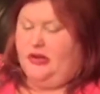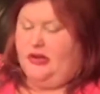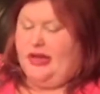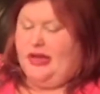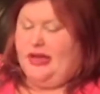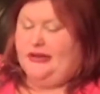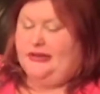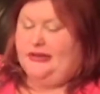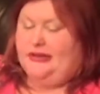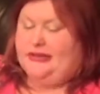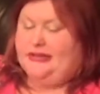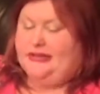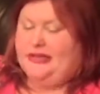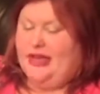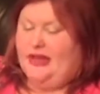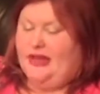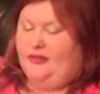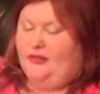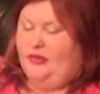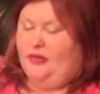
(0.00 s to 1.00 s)
And a little
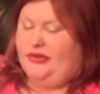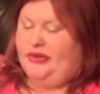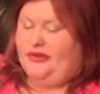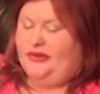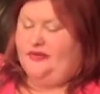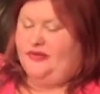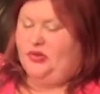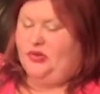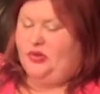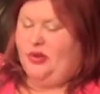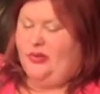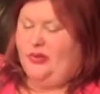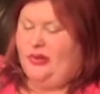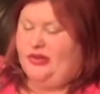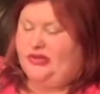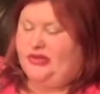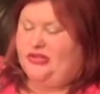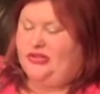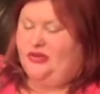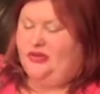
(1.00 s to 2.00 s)
tank rolled out of the toy
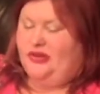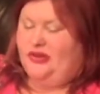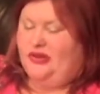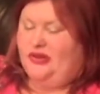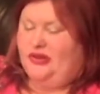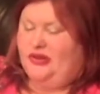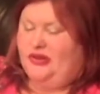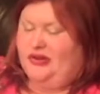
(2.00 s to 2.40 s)
box to greet her,